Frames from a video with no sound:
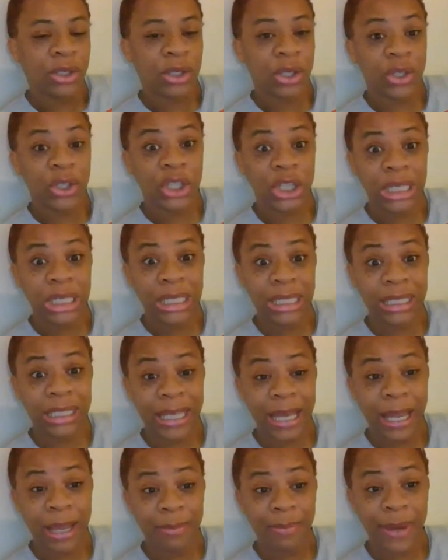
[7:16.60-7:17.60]
So she's
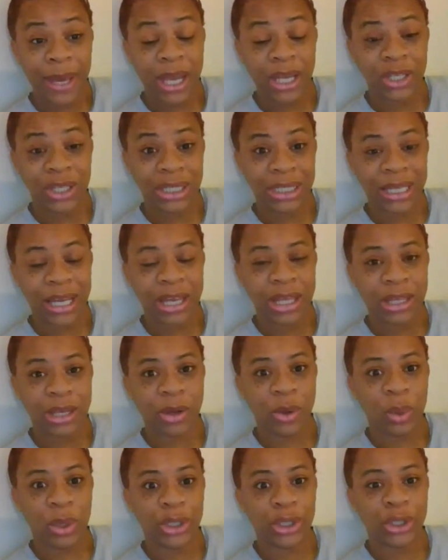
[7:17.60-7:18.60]
saying, Paige is saying,
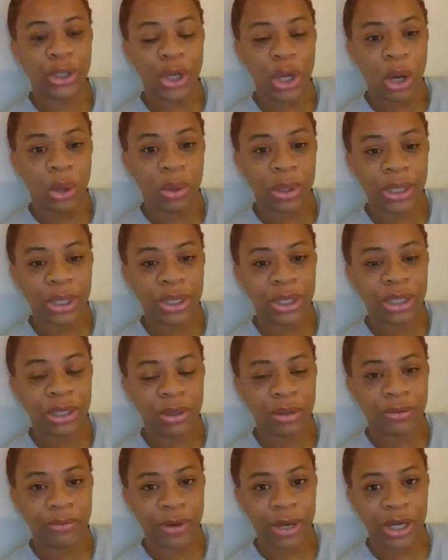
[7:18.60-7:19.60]
there was no
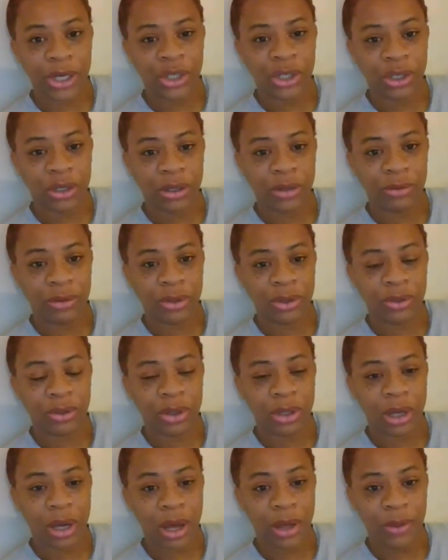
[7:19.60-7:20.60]
consideration
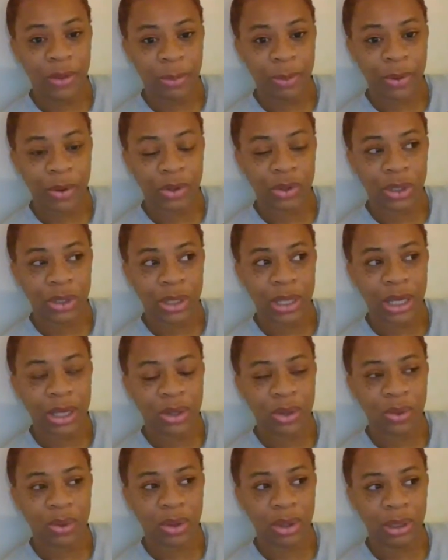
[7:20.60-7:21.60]
to the other person
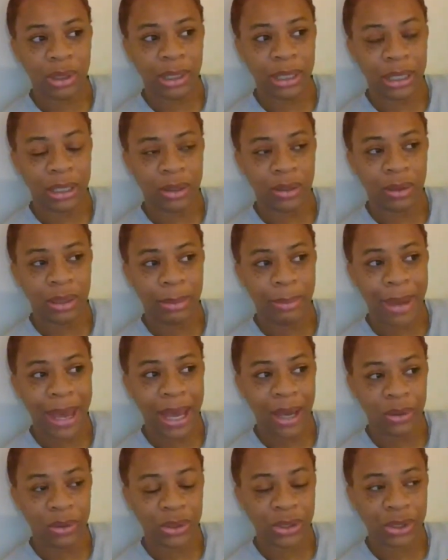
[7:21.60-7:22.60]
that you are legally
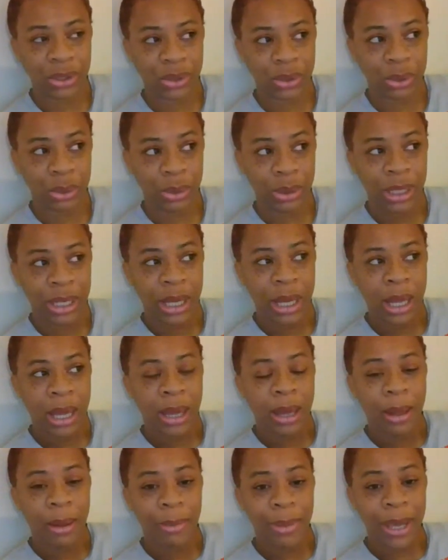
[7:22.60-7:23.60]
bound to.
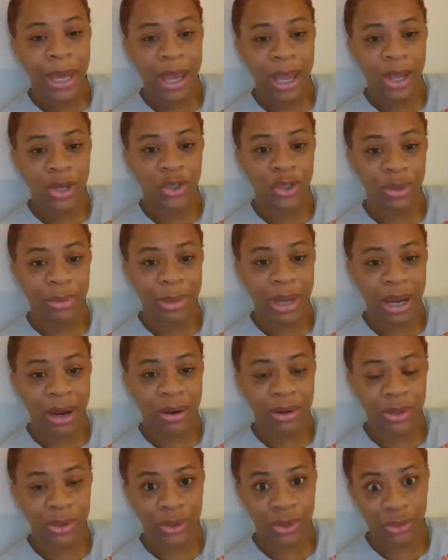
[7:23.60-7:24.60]
Paige, you
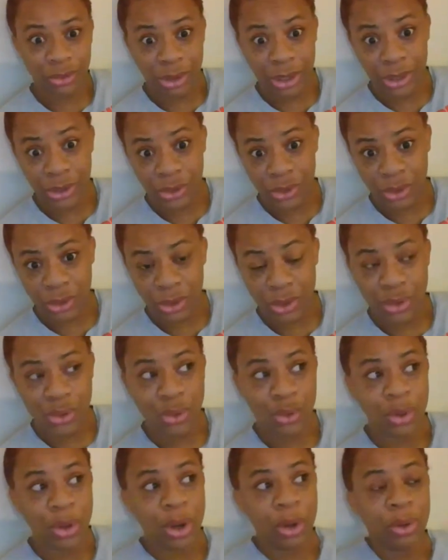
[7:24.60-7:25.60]
married a stranger.
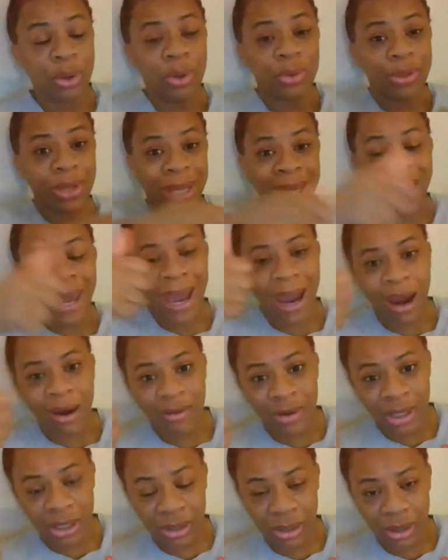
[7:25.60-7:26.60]
You don't know the
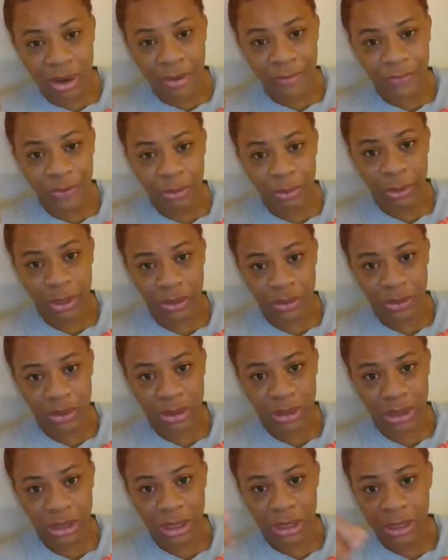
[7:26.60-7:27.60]
character of the
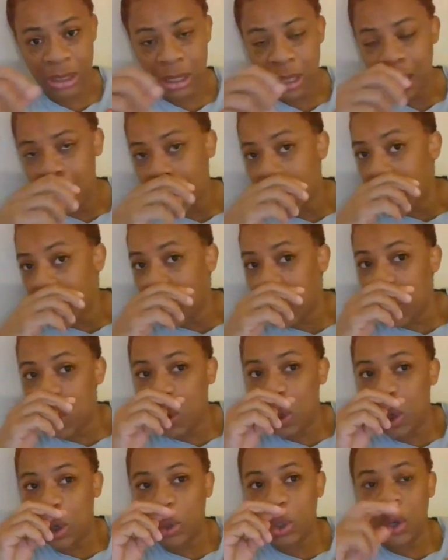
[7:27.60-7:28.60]
person.
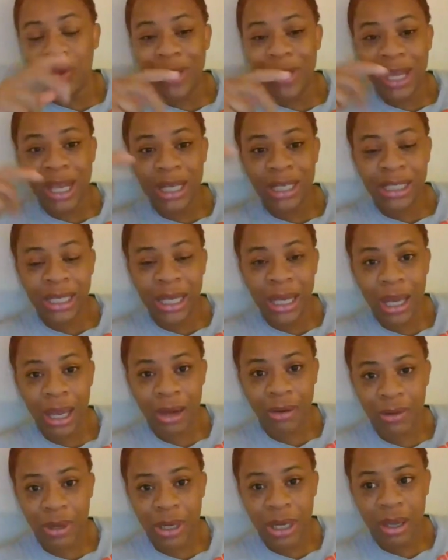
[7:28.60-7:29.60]
You don't know the
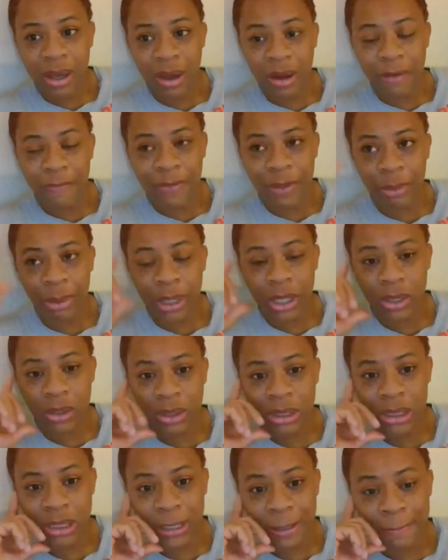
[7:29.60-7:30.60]
integrity of the
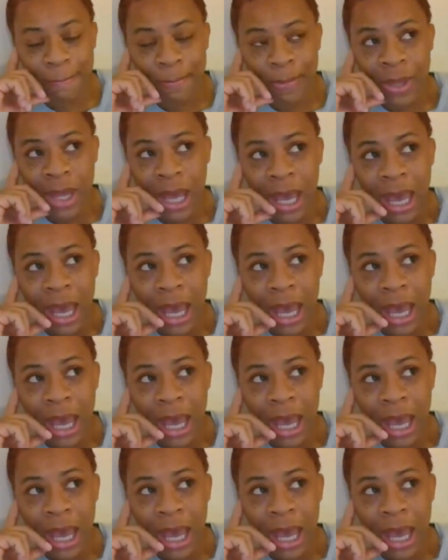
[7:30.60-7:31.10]
person.